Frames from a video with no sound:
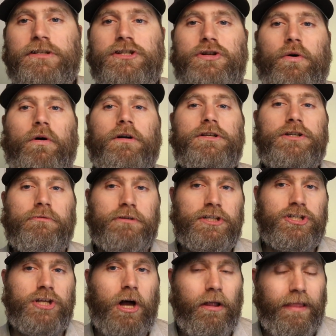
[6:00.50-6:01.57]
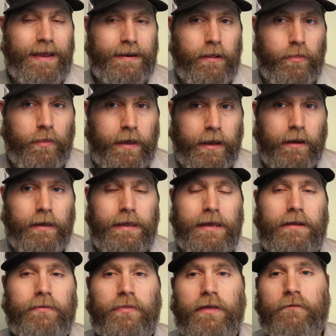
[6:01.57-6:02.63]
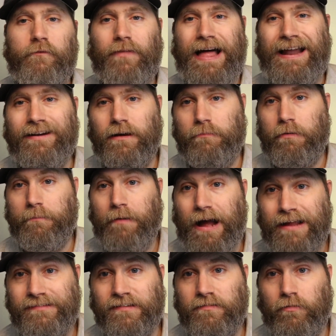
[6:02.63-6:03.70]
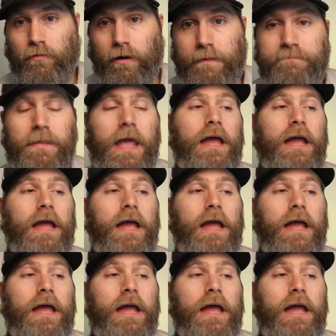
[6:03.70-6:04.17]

store to install anything in the FlatHub repository.